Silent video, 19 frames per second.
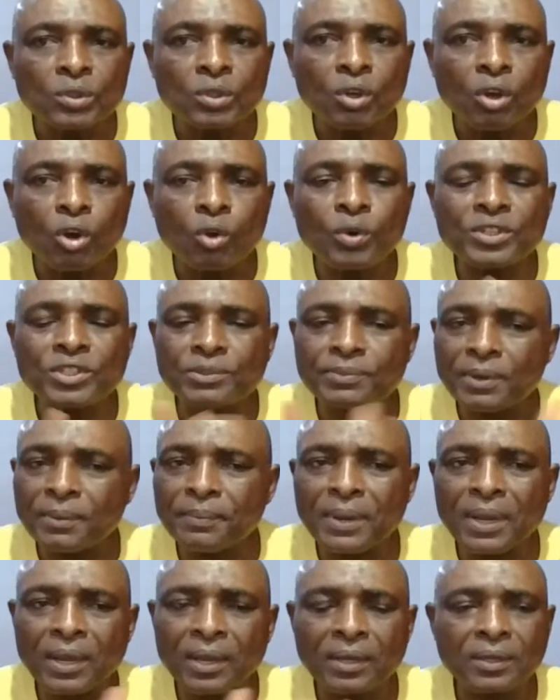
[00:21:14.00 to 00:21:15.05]
always
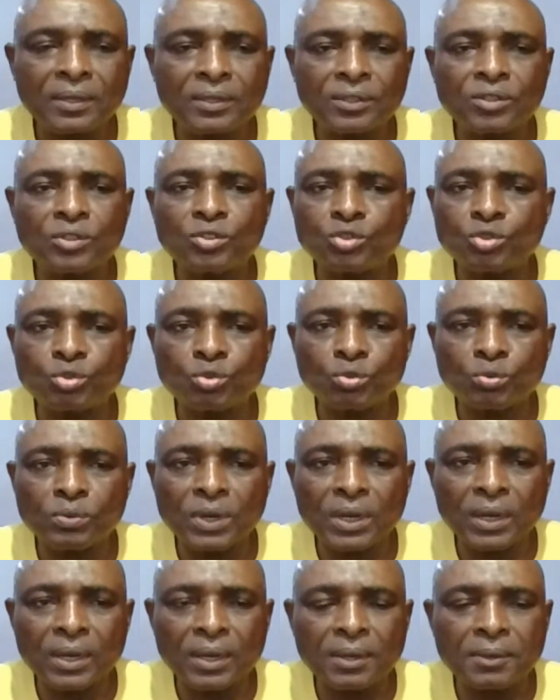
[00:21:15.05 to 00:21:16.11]
remember
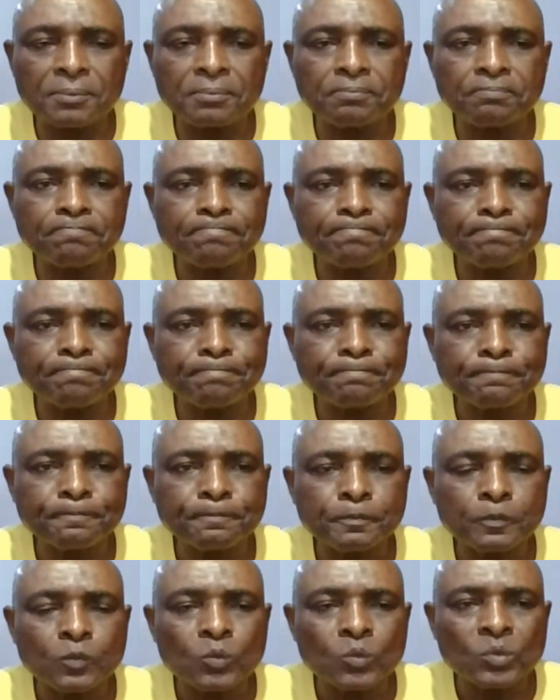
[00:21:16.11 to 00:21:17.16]
to
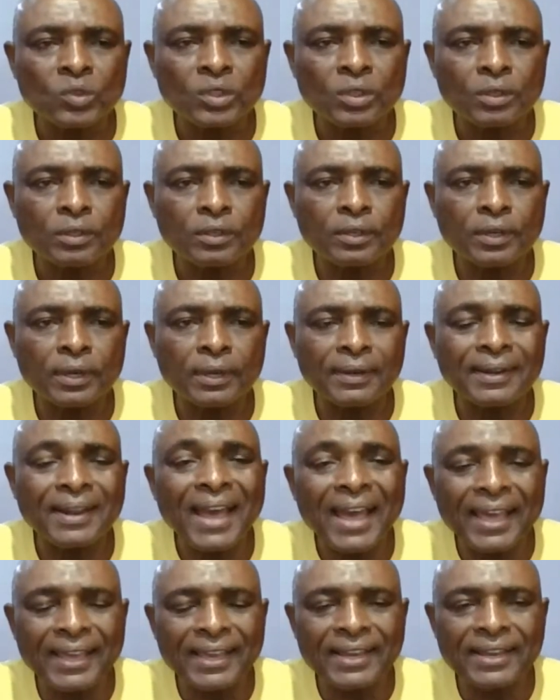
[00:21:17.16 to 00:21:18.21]

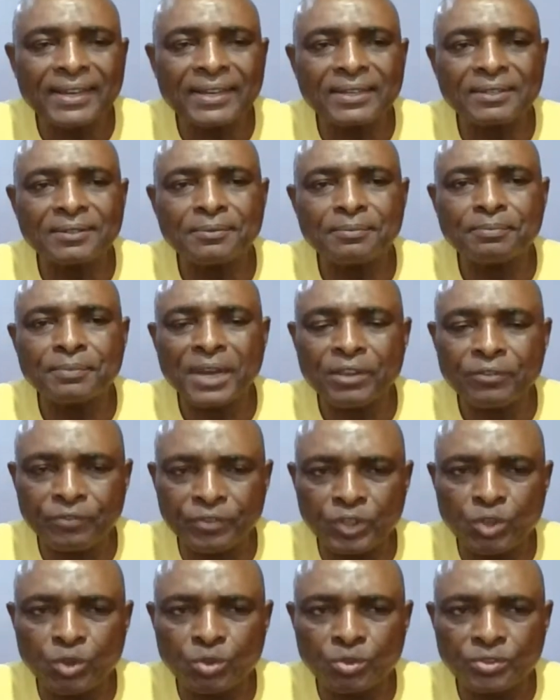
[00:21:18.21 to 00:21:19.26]
like my
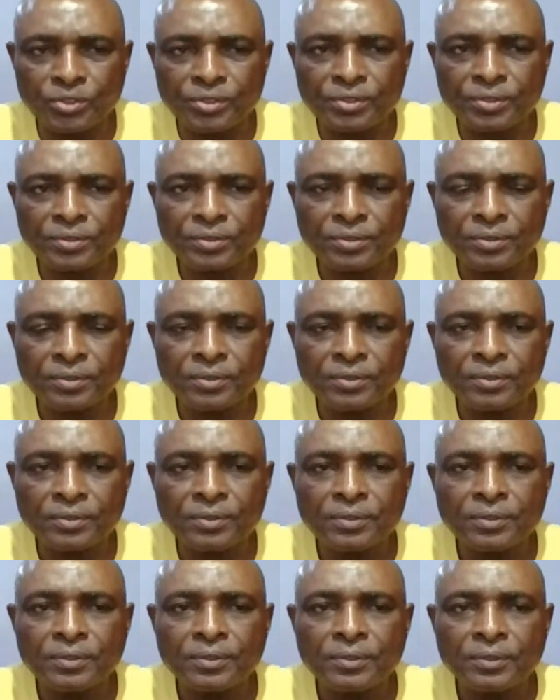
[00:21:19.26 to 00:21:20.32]
videos,
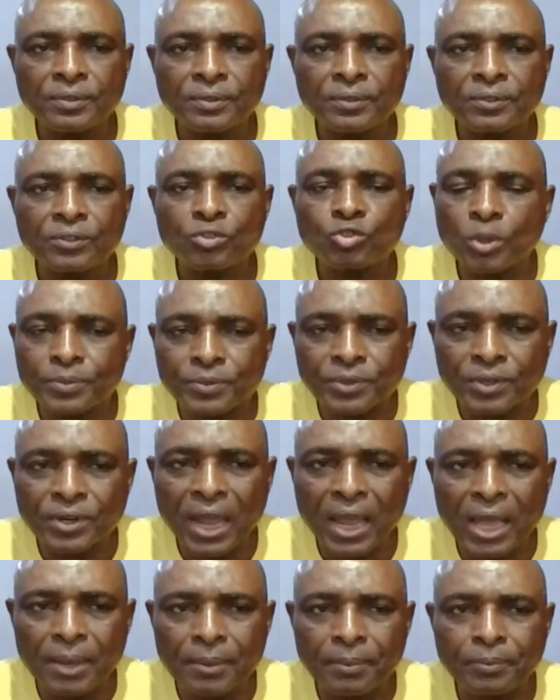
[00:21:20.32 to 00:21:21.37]

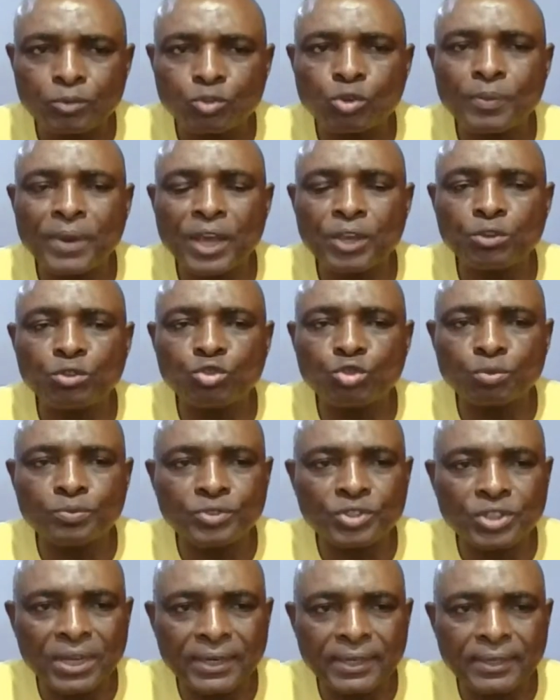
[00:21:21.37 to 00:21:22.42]
subscribe to my YouTube
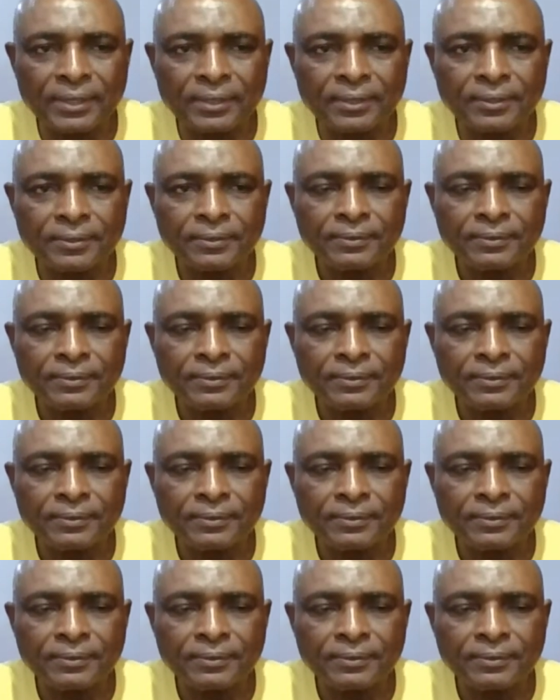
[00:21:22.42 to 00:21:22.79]
channel,